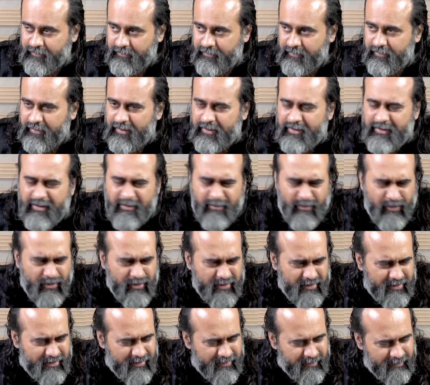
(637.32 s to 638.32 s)
This is the
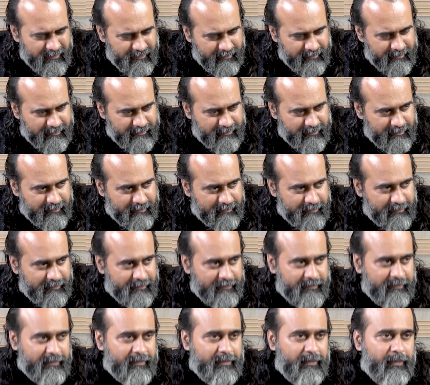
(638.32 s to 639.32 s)
most
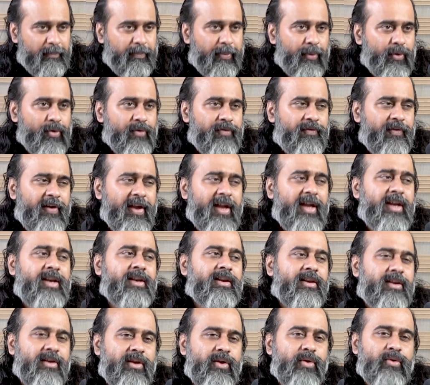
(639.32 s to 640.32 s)

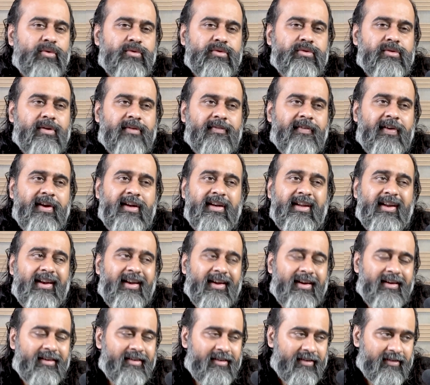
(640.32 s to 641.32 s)
profane use of
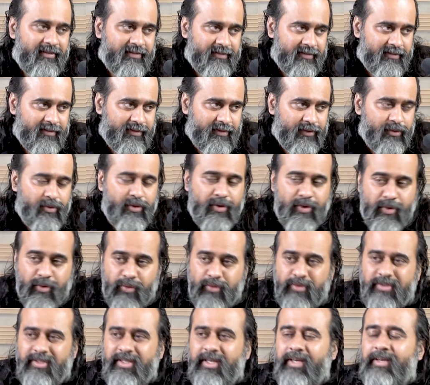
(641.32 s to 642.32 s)
intellect, to
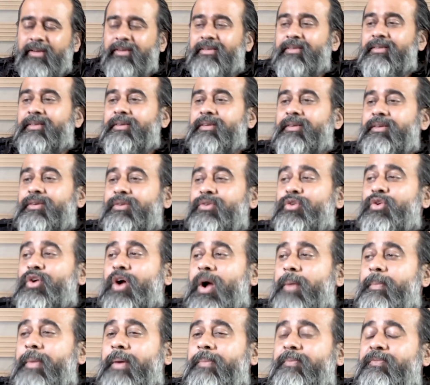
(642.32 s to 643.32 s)
use it to
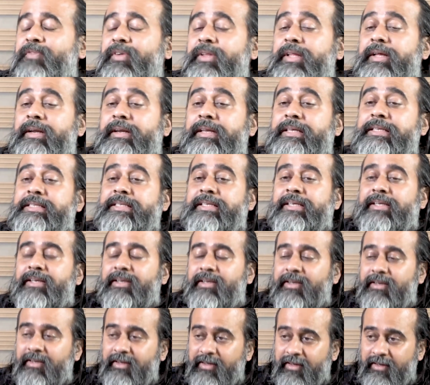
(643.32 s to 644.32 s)
come up with a
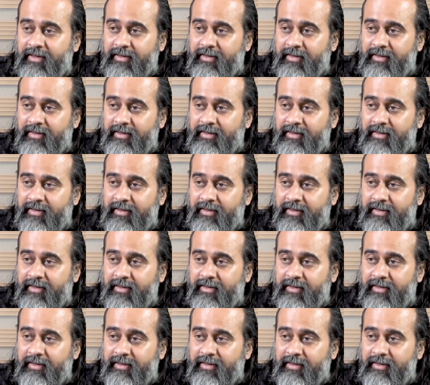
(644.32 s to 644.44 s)
reason